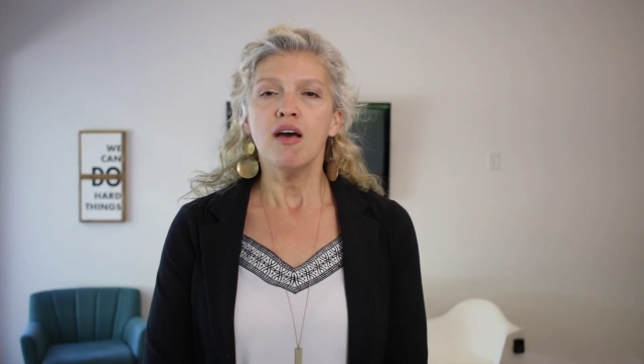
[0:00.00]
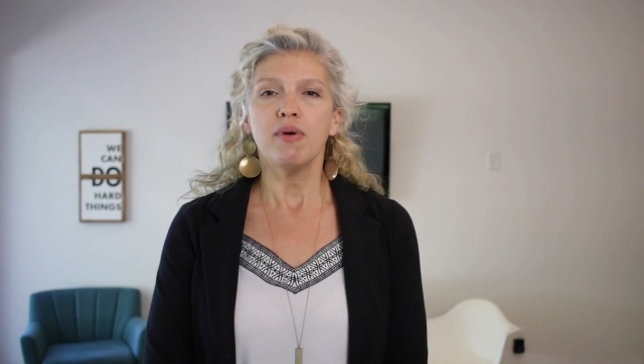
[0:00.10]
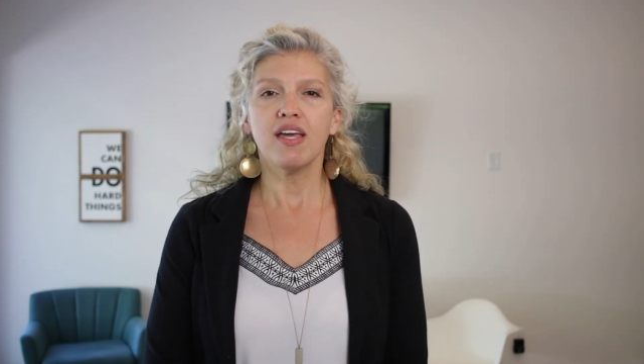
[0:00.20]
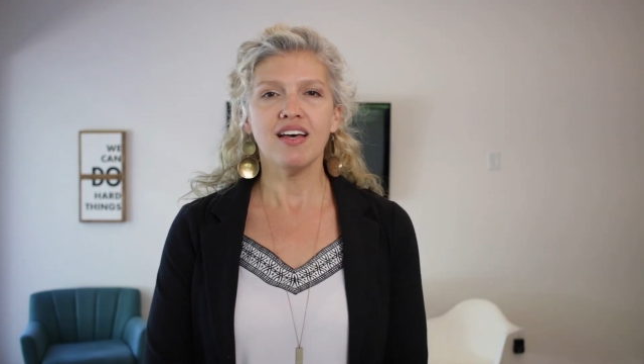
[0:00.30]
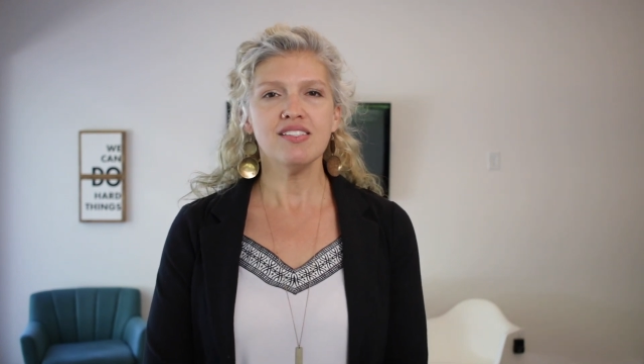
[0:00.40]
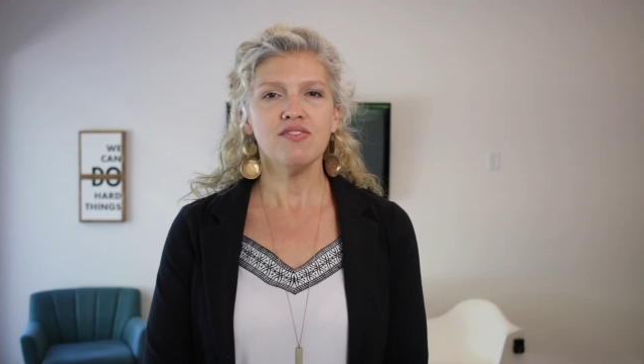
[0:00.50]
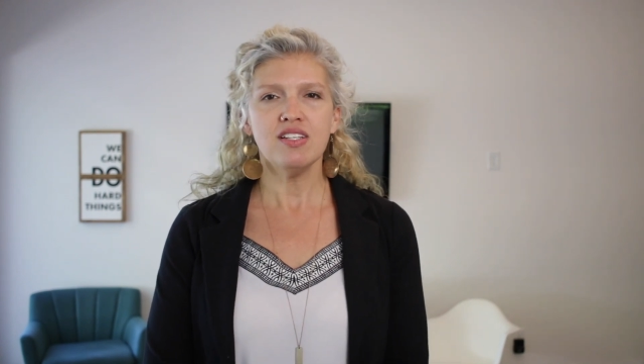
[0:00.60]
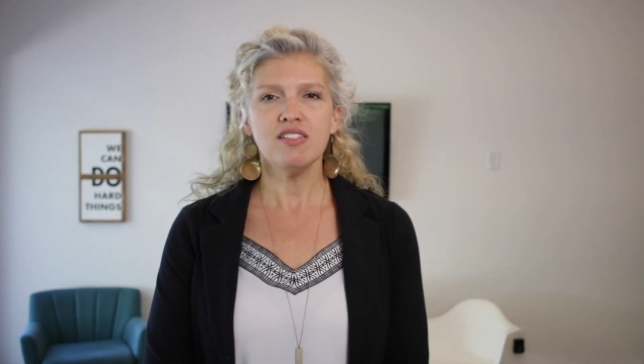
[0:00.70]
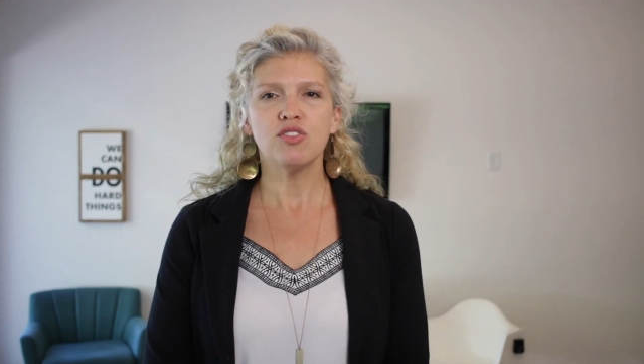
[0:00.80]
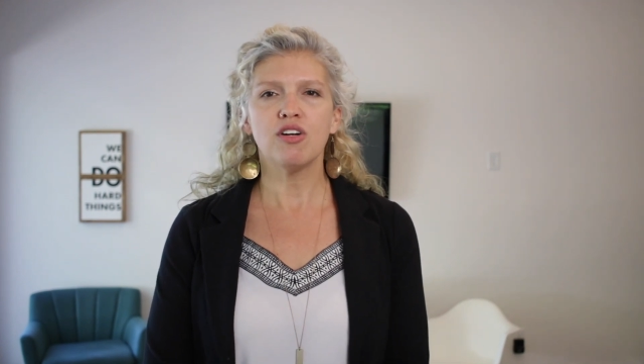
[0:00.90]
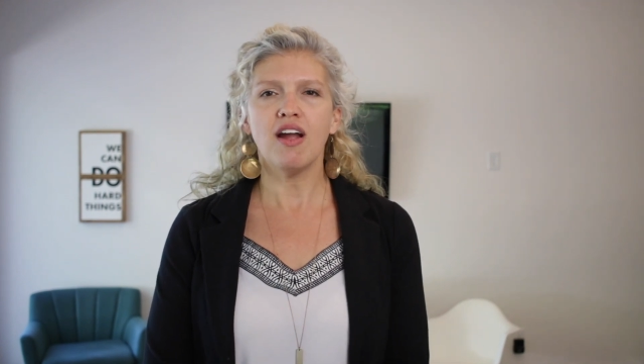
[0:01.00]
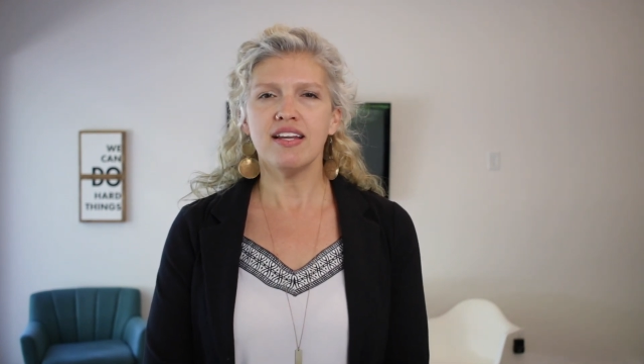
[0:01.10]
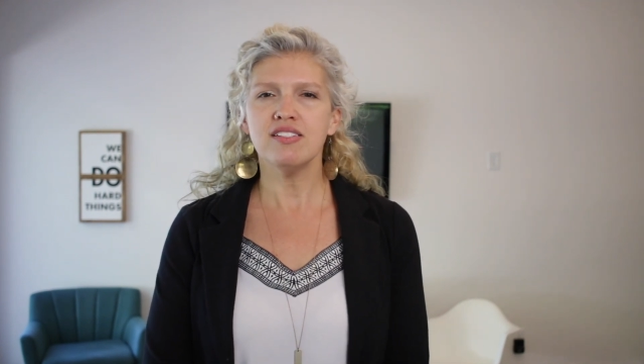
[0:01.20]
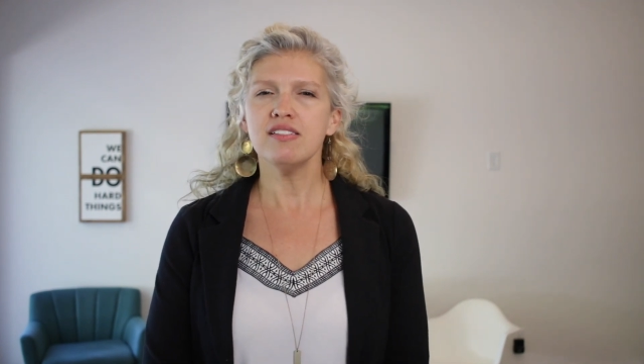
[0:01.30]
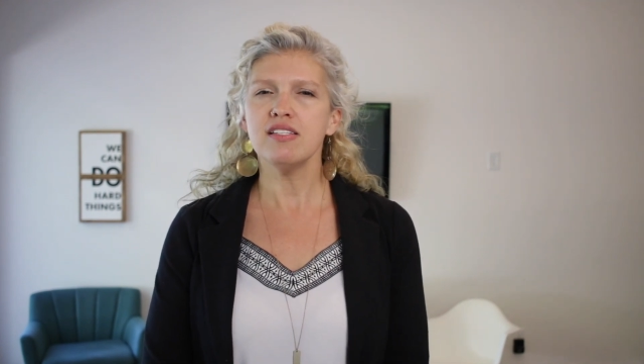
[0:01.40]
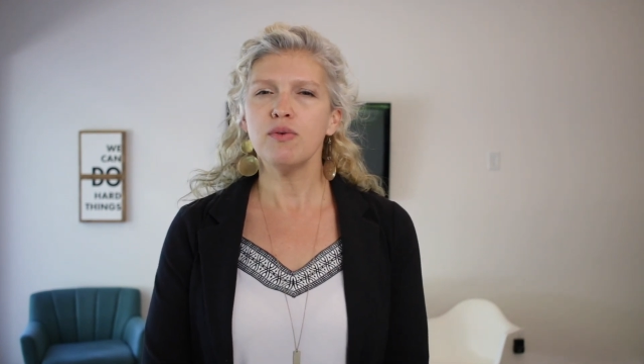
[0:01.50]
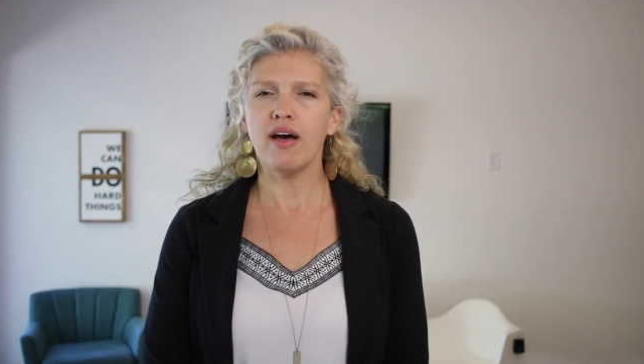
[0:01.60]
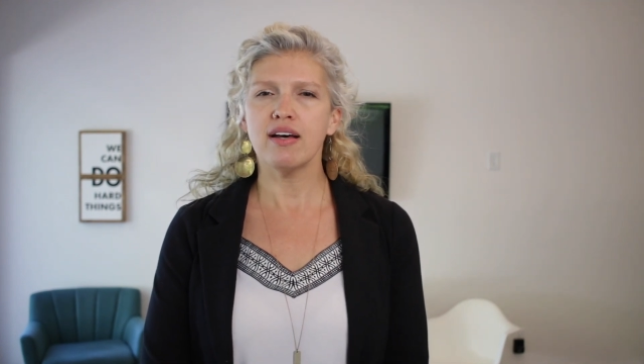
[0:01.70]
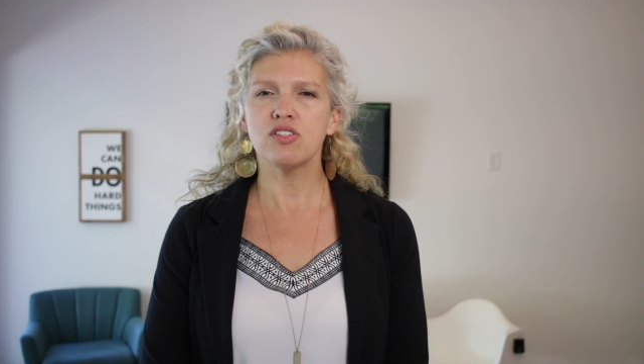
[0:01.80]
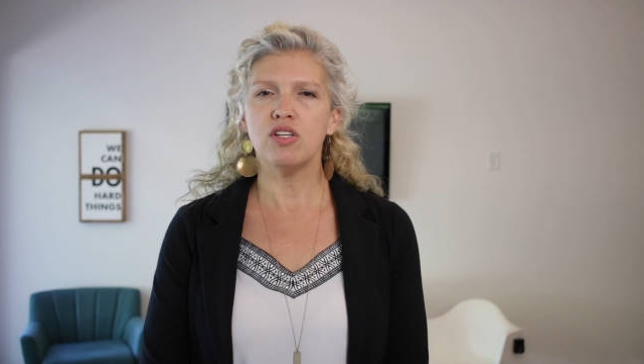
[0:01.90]
Because of this, your agency will
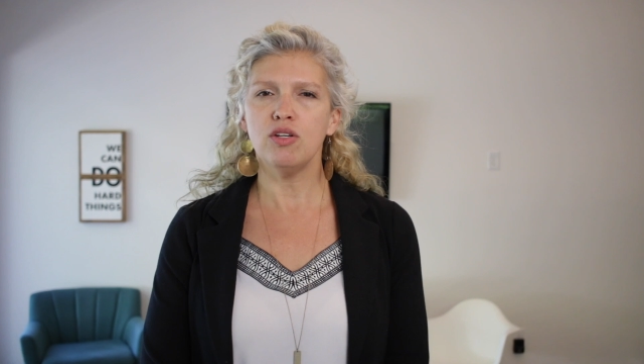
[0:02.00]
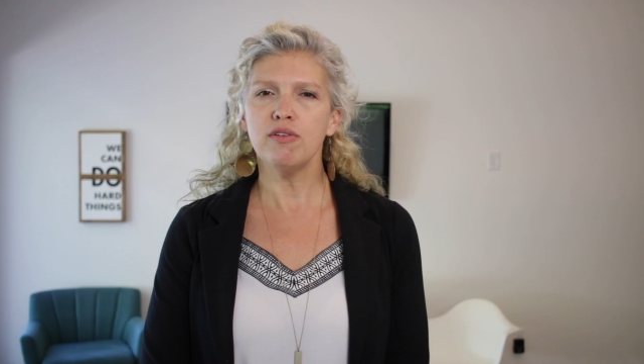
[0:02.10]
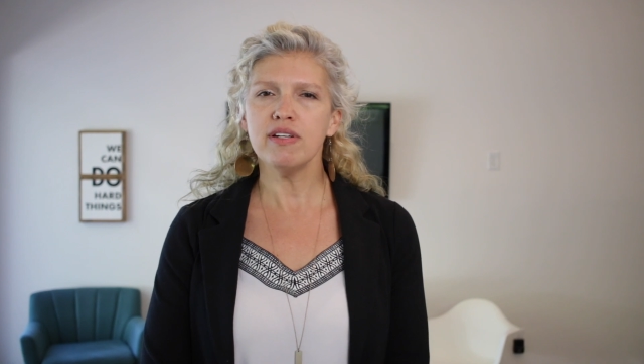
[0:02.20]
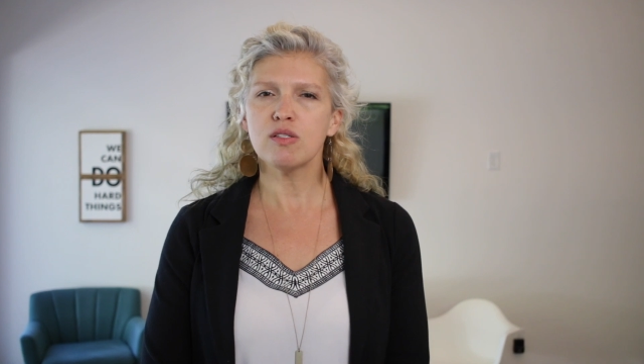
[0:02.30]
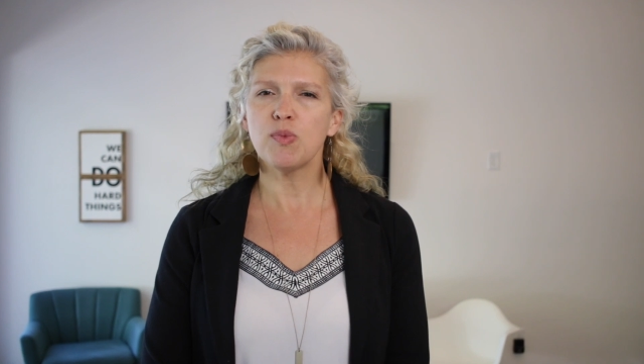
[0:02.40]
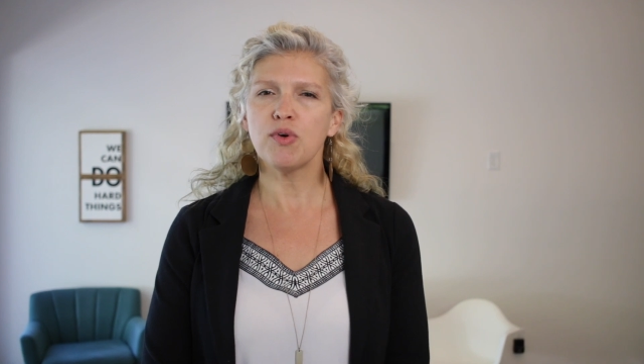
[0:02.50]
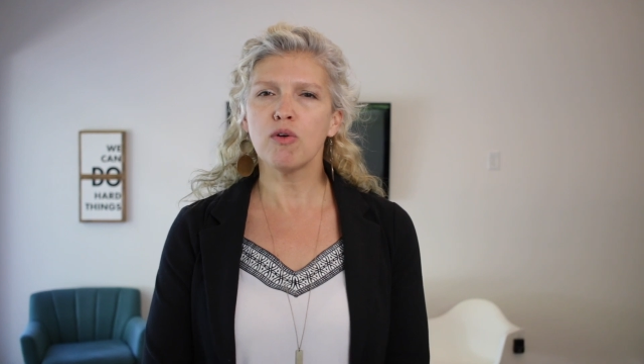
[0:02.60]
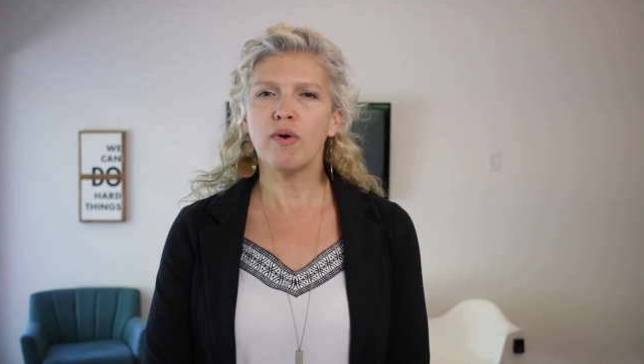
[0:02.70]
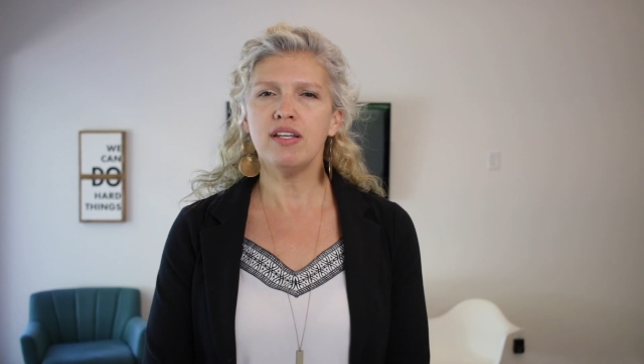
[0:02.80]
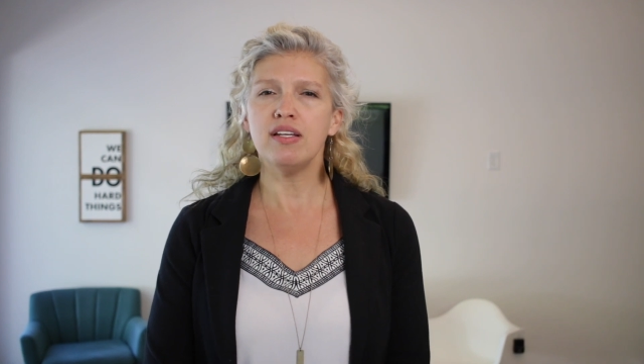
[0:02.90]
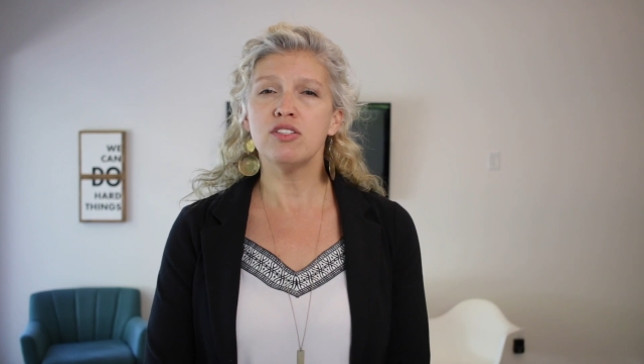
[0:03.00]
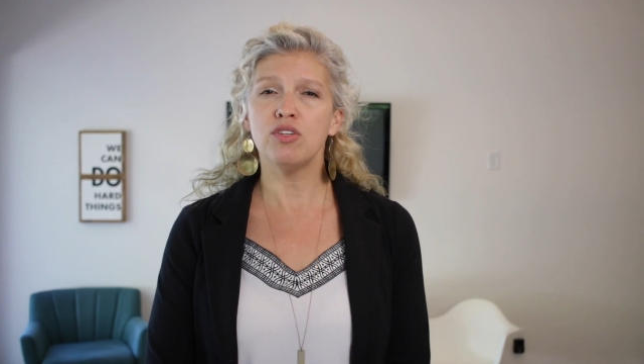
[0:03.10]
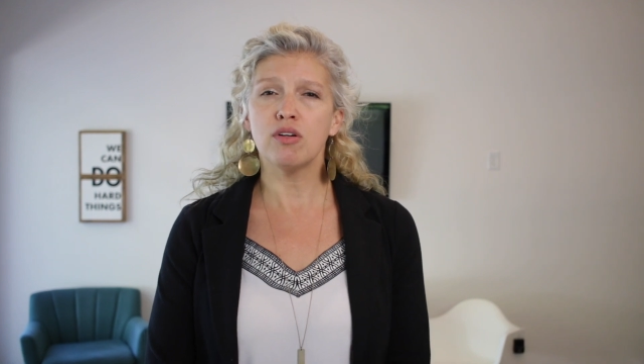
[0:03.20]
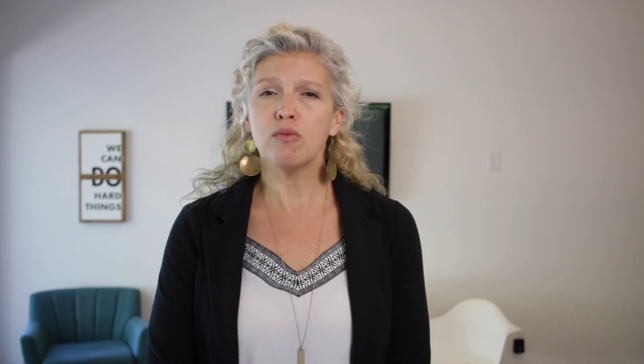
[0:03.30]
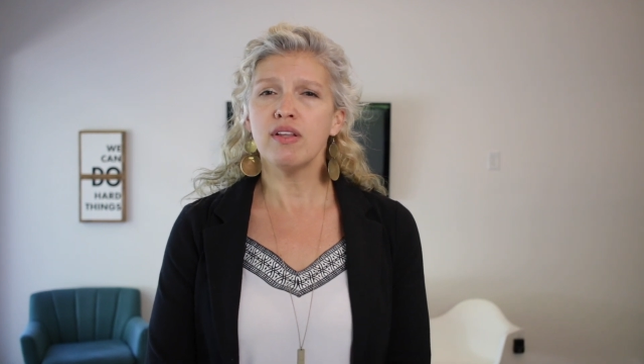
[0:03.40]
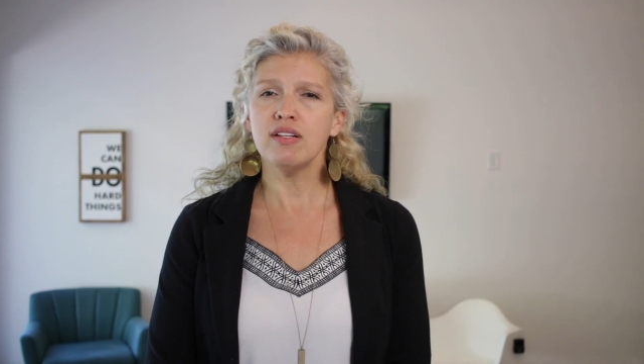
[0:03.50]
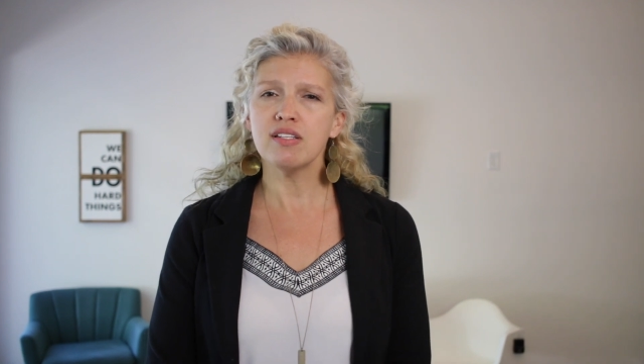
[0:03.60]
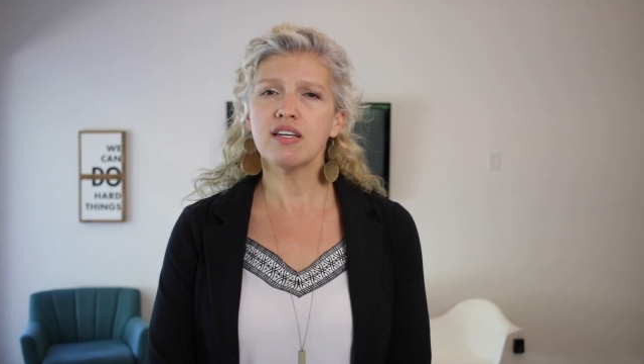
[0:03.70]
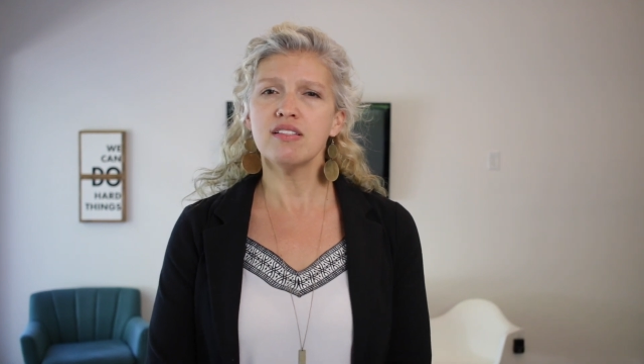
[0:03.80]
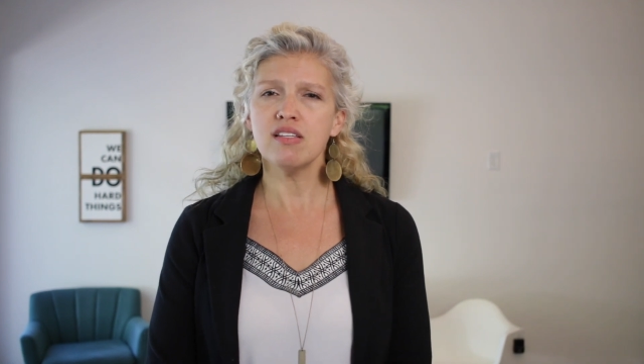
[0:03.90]
ask you to explore what needs you're willing
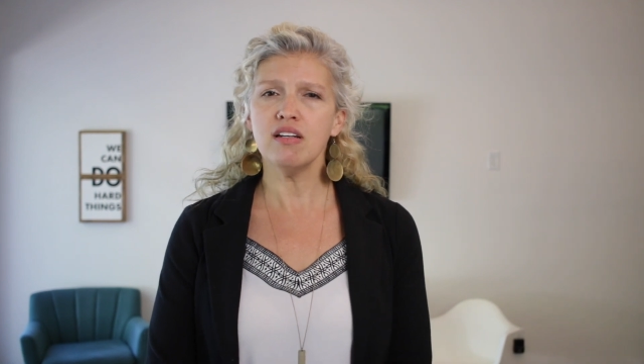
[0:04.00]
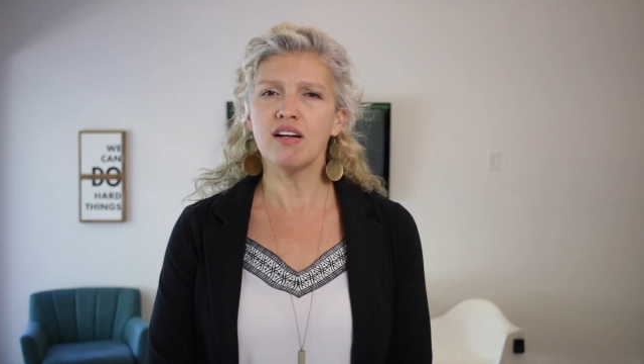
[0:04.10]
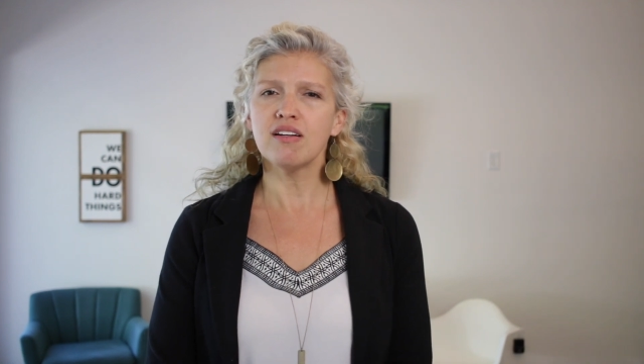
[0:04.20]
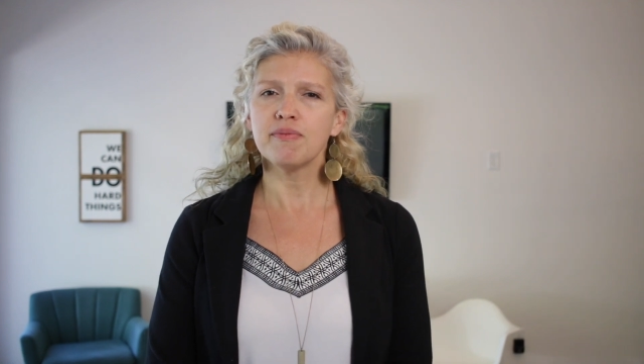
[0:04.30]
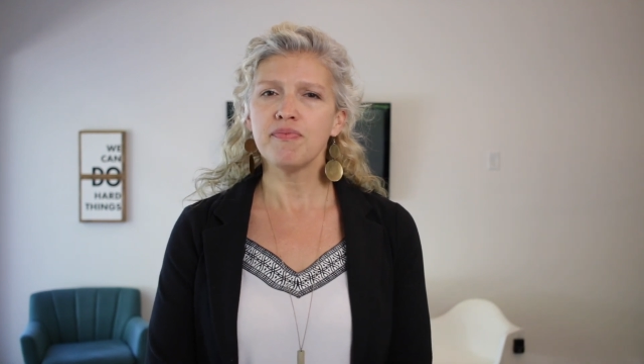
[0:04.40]
to consider.